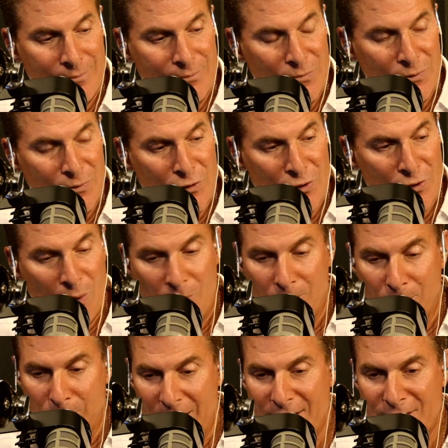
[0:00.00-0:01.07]
so
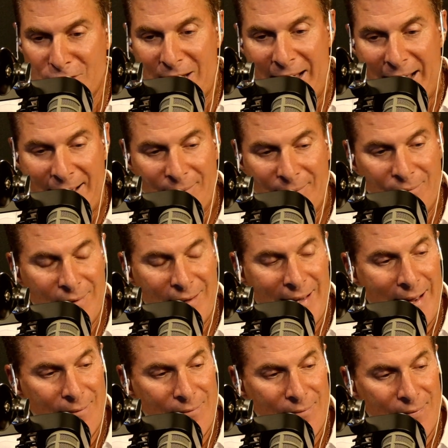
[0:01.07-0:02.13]
blessed to have
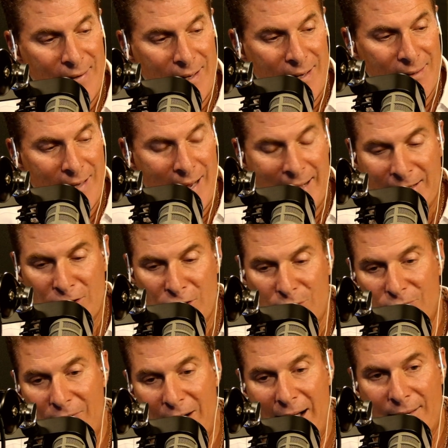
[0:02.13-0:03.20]

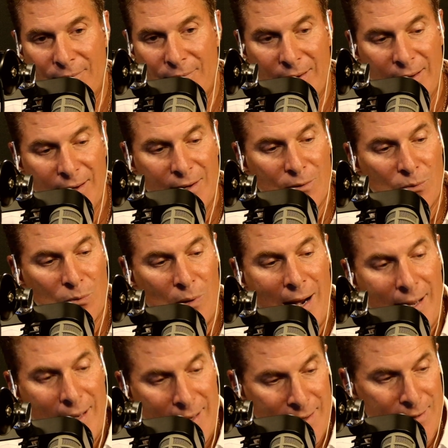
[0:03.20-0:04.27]
92.5
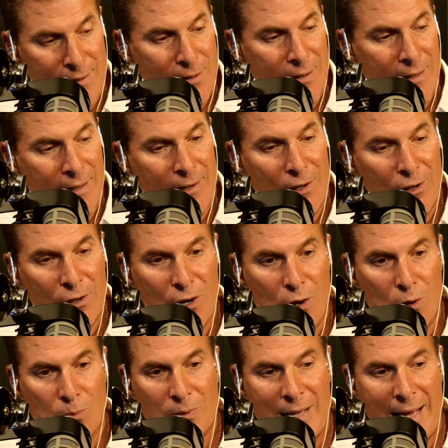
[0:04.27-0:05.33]
right here in our
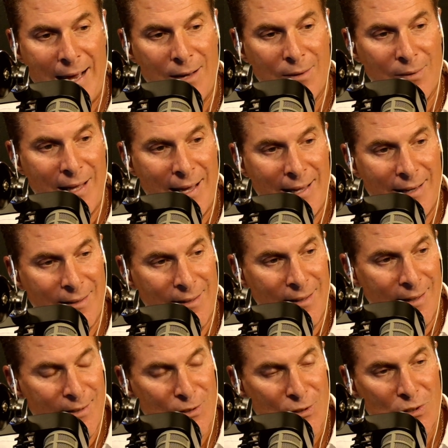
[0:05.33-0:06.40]
hometown that
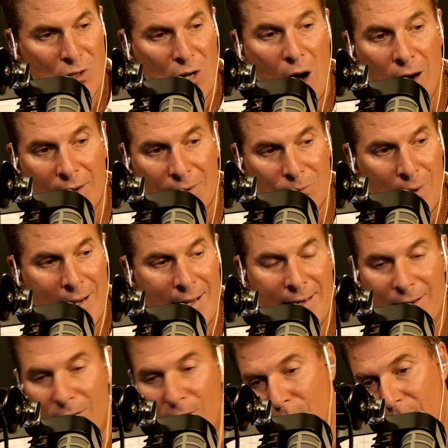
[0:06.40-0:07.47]
does talk
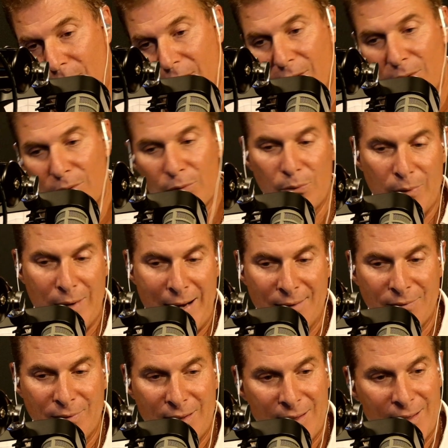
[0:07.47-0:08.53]
radio throughout
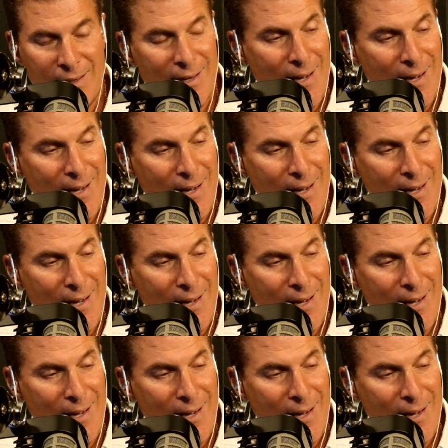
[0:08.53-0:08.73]
the